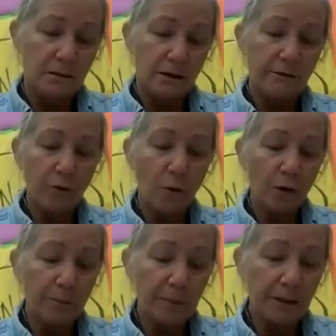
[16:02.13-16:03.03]
of
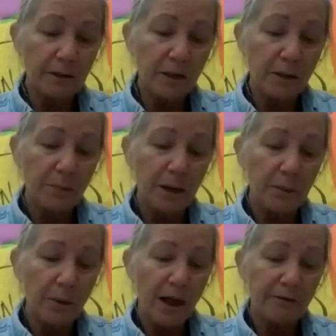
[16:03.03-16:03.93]
ornaments that
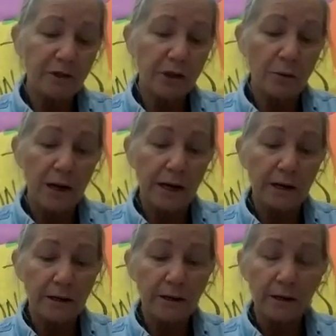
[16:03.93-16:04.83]
people have
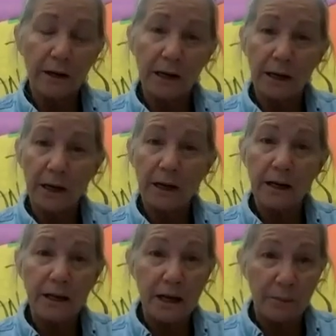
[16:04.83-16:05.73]
donated in
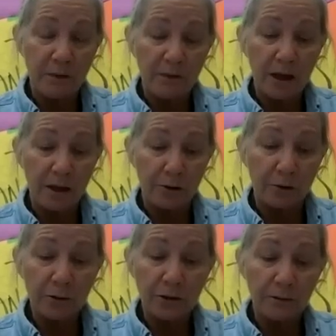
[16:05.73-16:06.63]
the name of
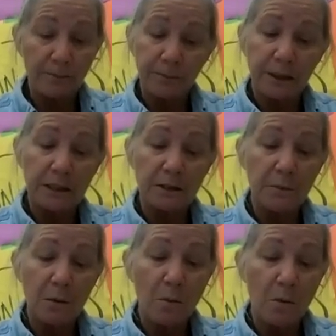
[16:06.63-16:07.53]
others as a
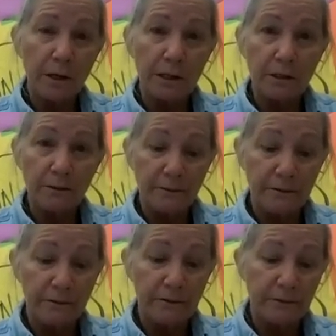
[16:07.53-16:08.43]
memorial.
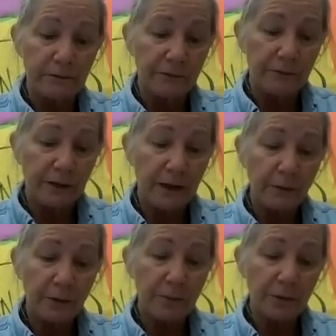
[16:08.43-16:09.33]
And
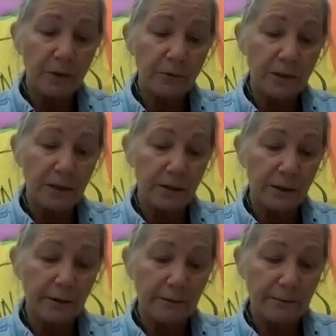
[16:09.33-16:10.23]
we put those in
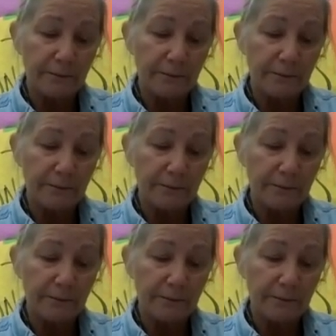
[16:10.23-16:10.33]
there.